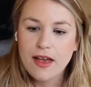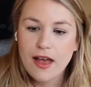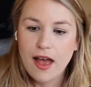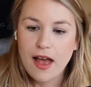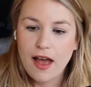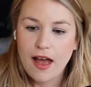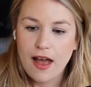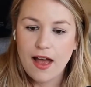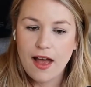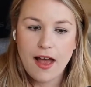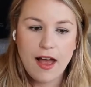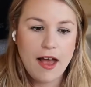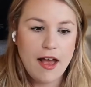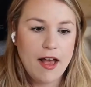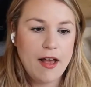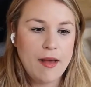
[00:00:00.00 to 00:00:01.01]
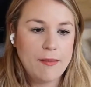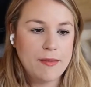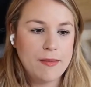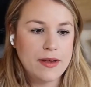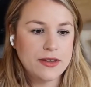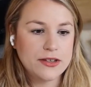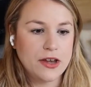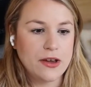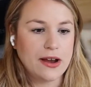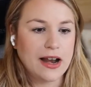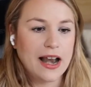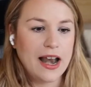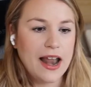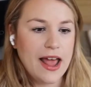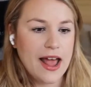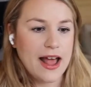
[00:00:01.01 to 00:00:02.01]
Um, so
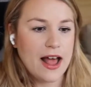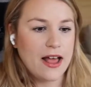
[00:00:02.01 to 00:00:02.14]
Claire,